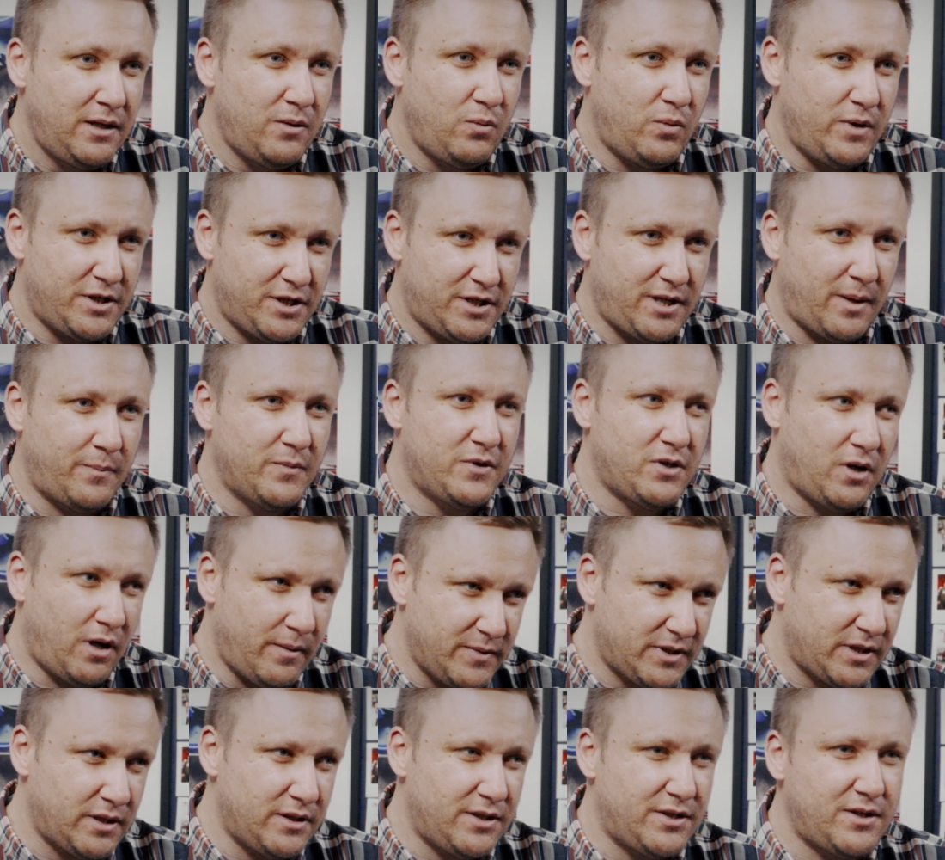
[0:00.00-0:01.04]
which
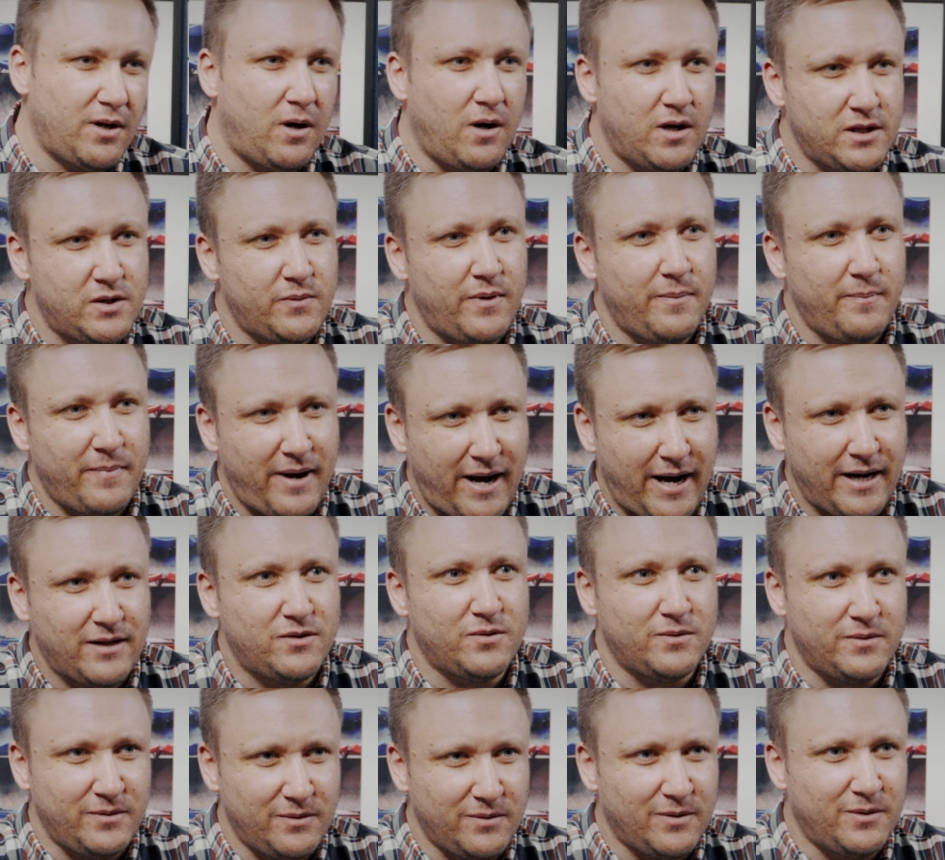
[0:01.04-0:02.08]
sometimes can start to
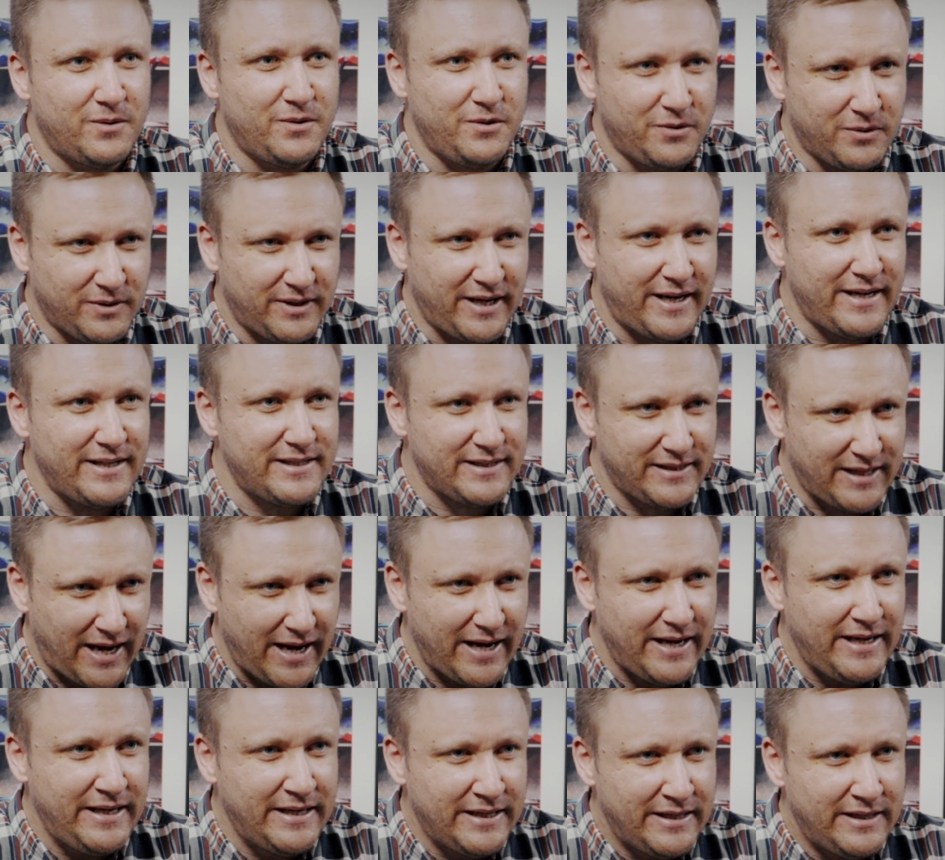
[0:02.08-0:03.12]
impact on your day to
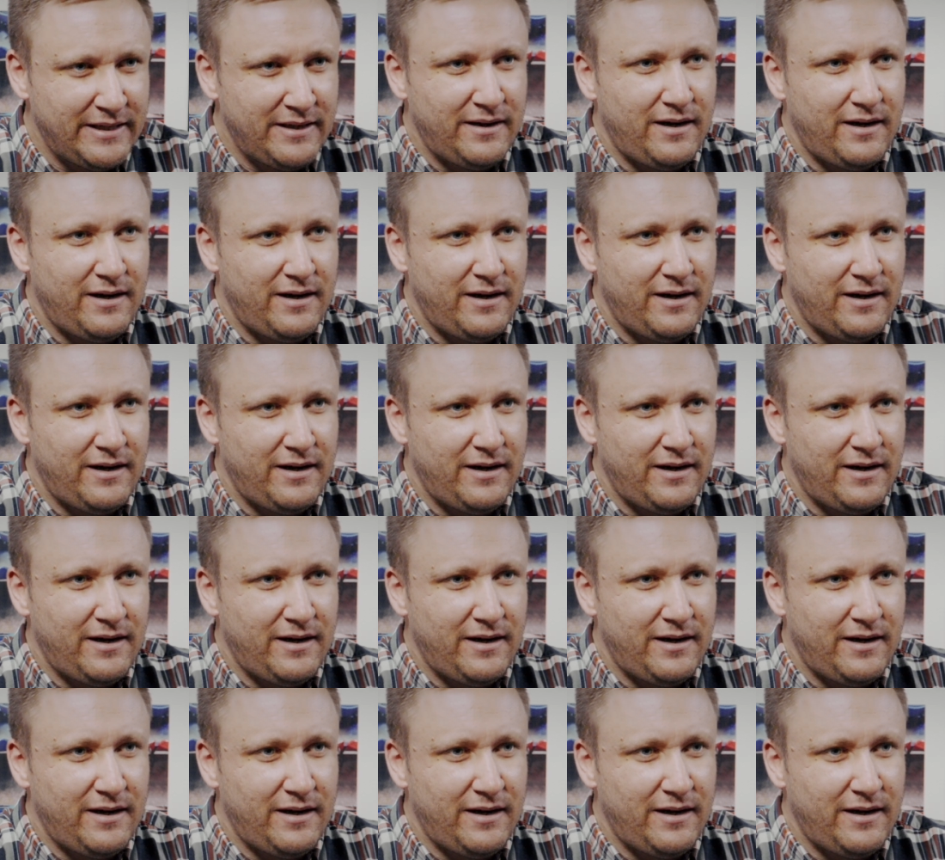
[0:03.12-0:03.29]
day.